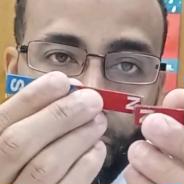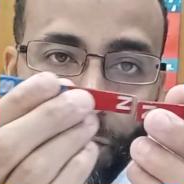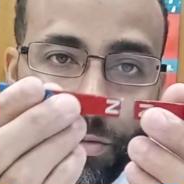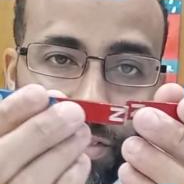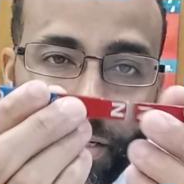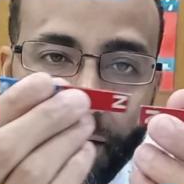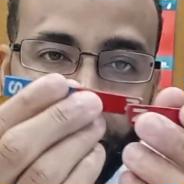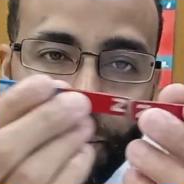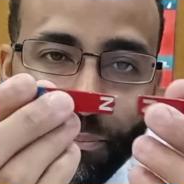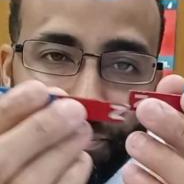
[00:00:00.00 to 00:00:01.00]
those are
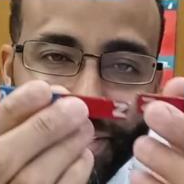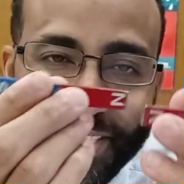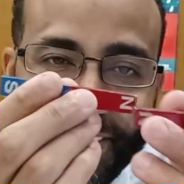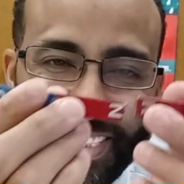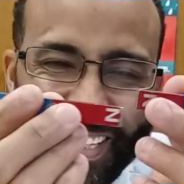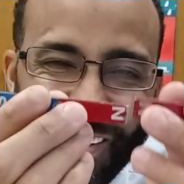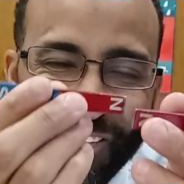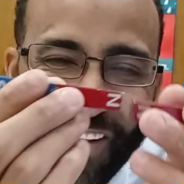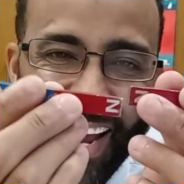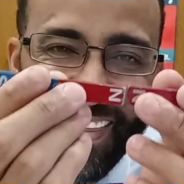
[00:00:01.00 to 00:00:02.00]
going to push
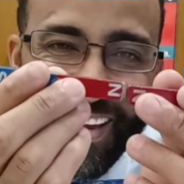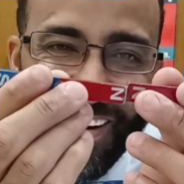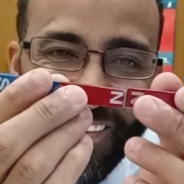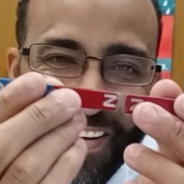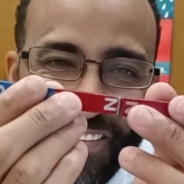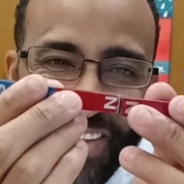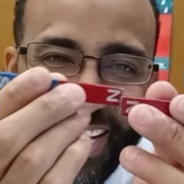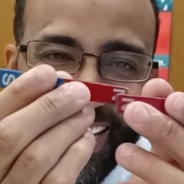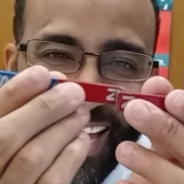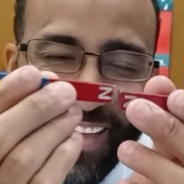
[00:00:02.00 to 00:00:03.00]
away. They don't want to be
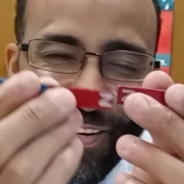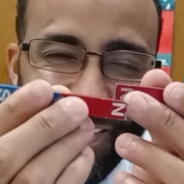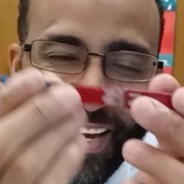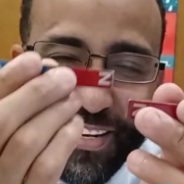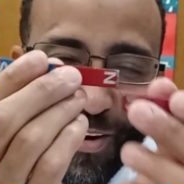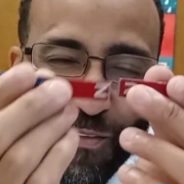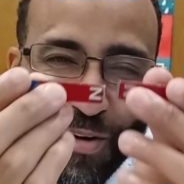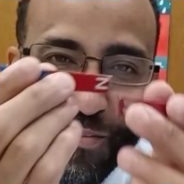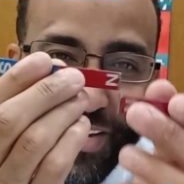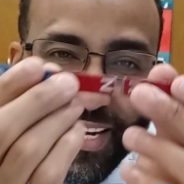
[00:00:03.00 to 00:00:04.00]
together. They don't
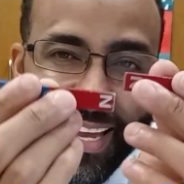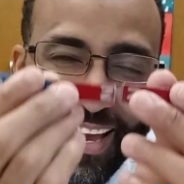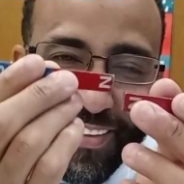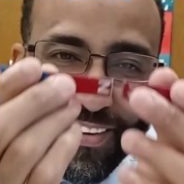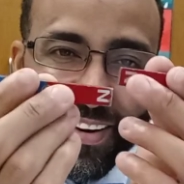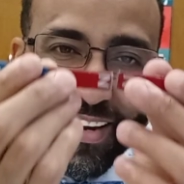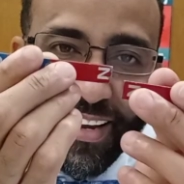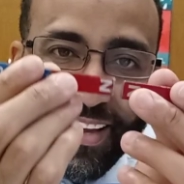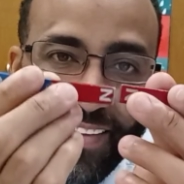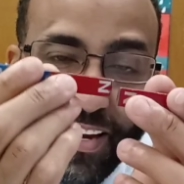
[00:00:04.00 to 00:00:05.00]
want to be together.
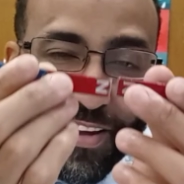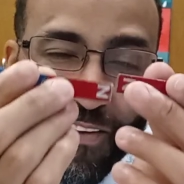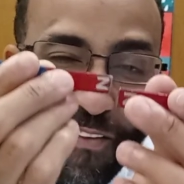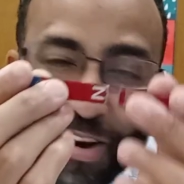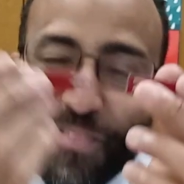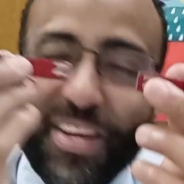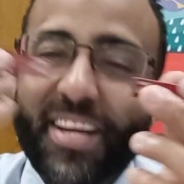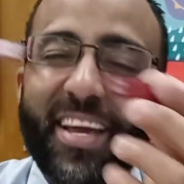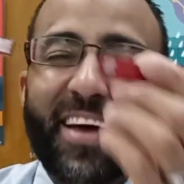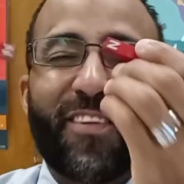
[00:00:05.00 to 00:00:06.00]
They don't want to be
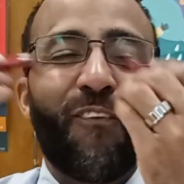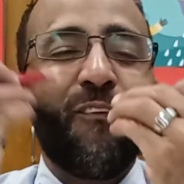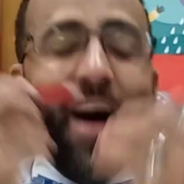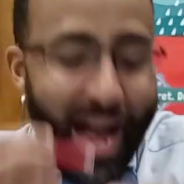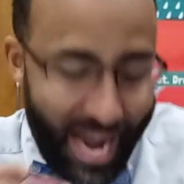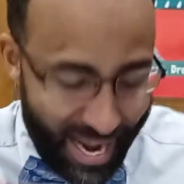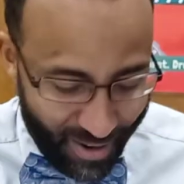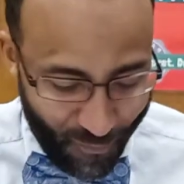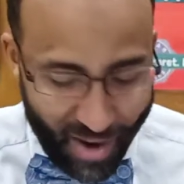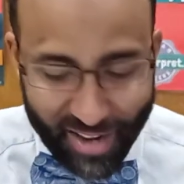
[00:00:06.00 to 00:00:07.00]
together.
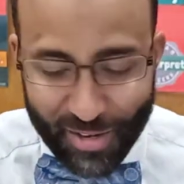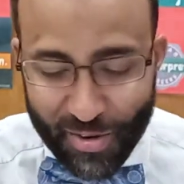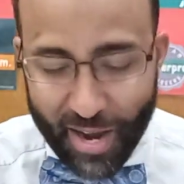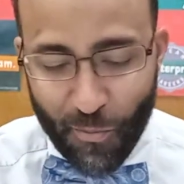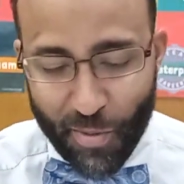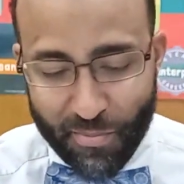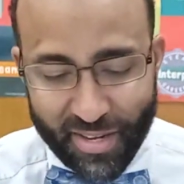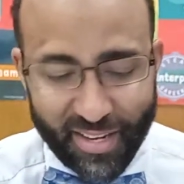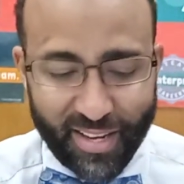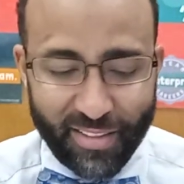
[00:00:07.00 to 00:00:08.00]
Why? Why do you not want to
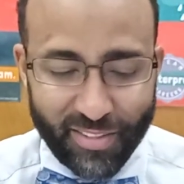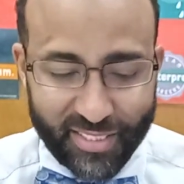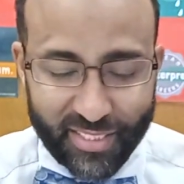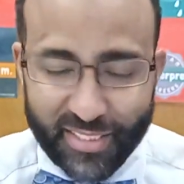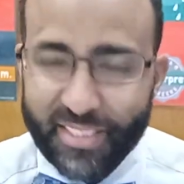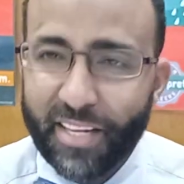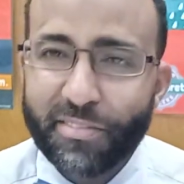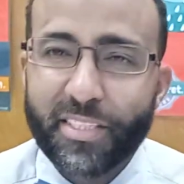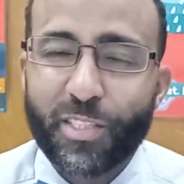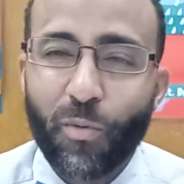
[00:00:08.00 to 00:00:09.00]
be together? It's such a tough
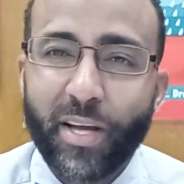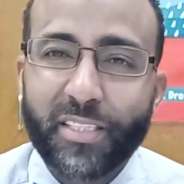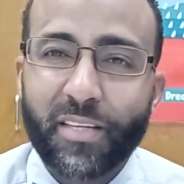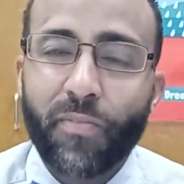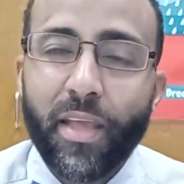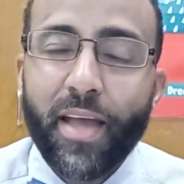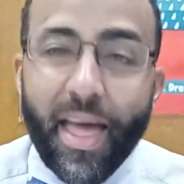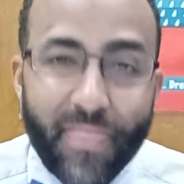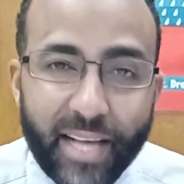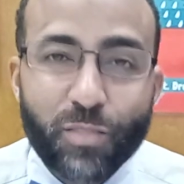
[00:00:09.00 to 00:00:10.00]
situation.
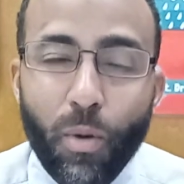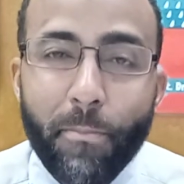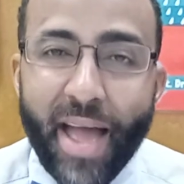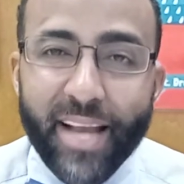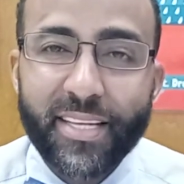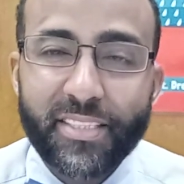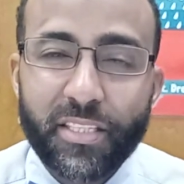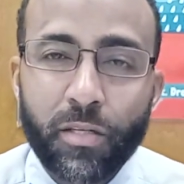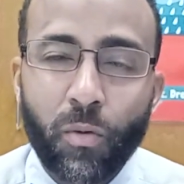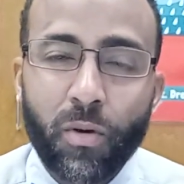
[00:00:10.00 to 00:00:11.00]
And that's what magnets
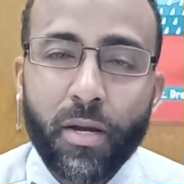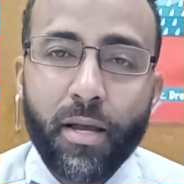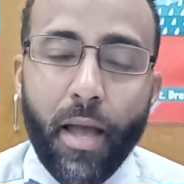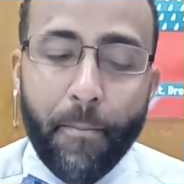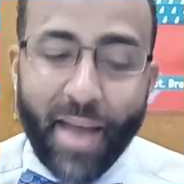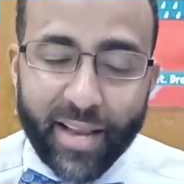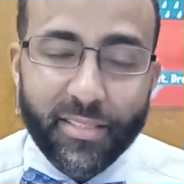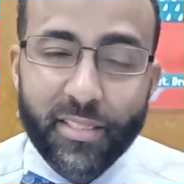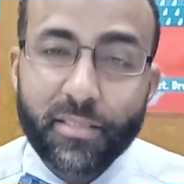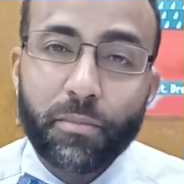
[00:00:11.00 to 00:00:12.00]
do. And
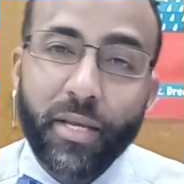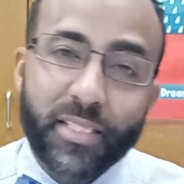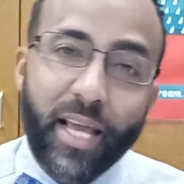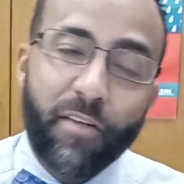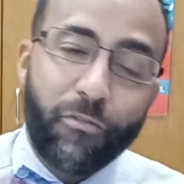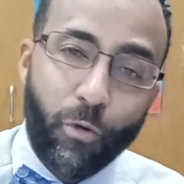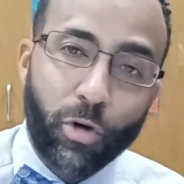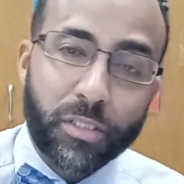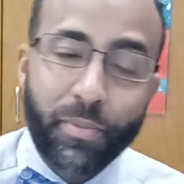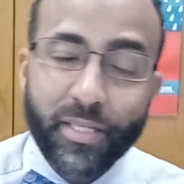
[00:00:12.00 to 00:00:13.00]
magnetism is a
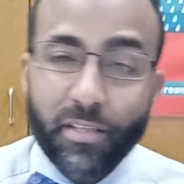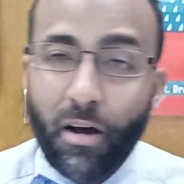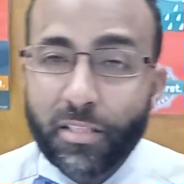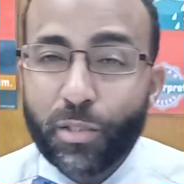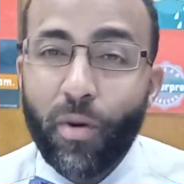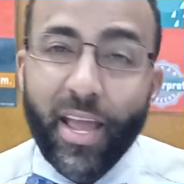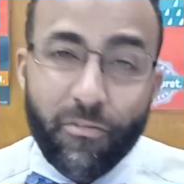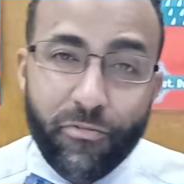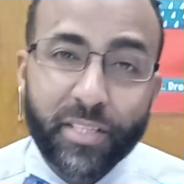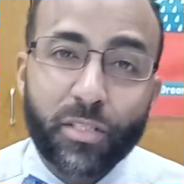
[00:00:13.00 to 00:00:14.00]
force, but it's also a
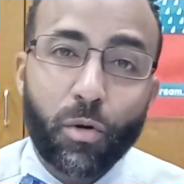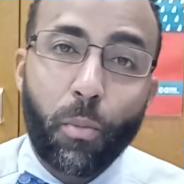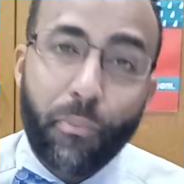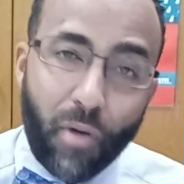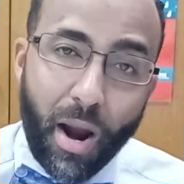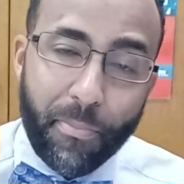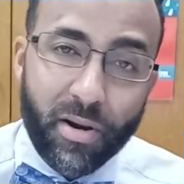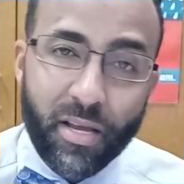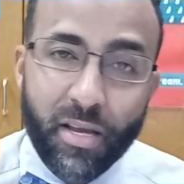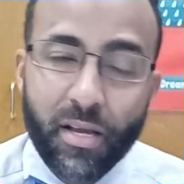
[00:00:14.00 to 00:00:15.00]
physical
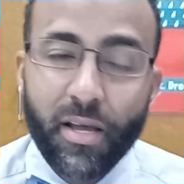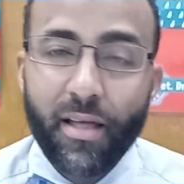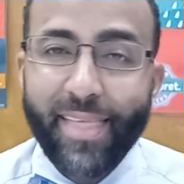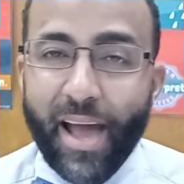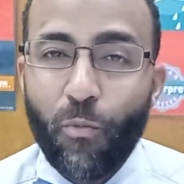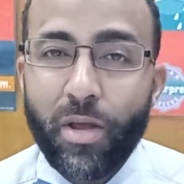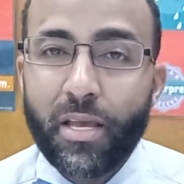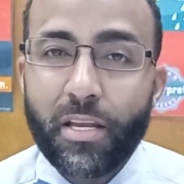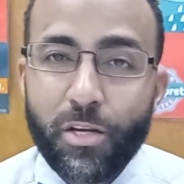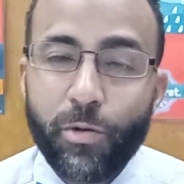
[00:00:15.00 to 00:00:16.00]
property that we
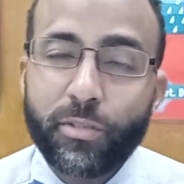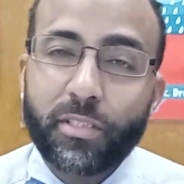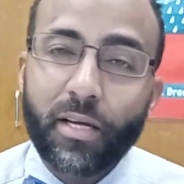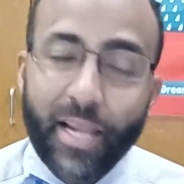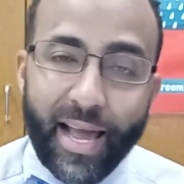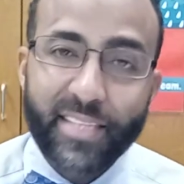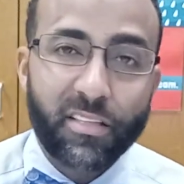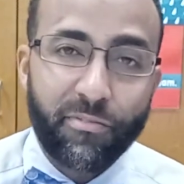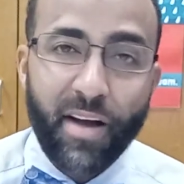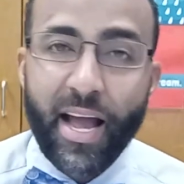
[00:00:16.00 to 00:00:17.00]
can use to
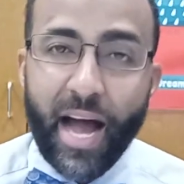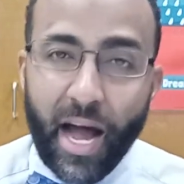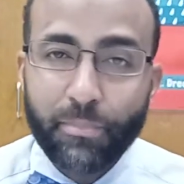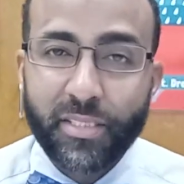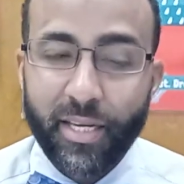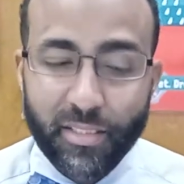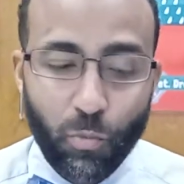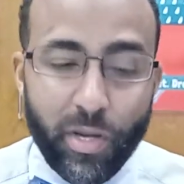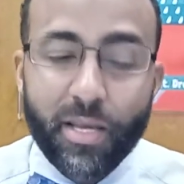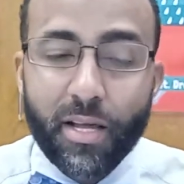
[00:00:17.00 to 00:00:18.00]
classify objects.
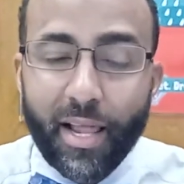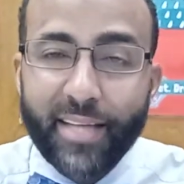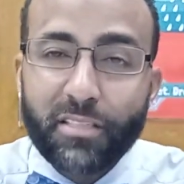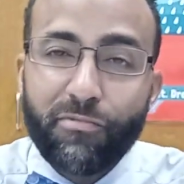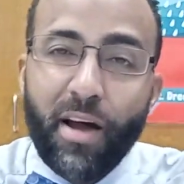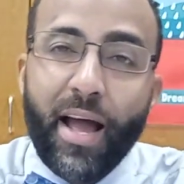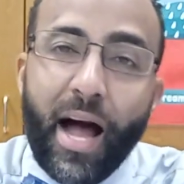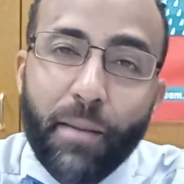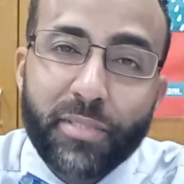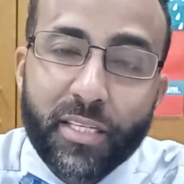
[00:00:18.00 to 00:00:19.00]
We can classify
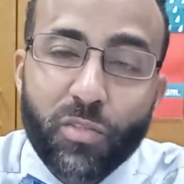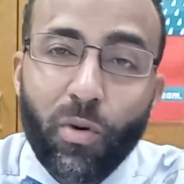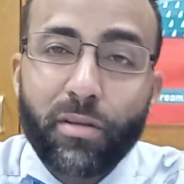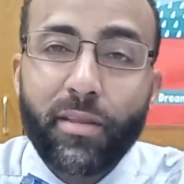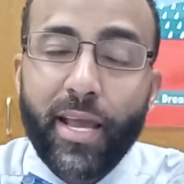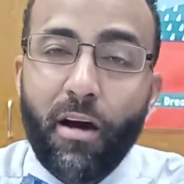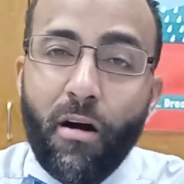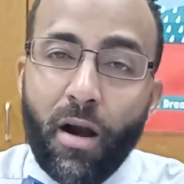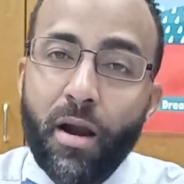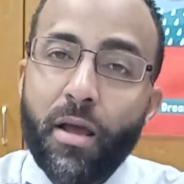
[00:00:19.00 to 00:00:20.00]
objects whether they
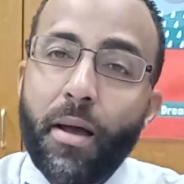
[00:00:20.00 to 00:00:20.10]
are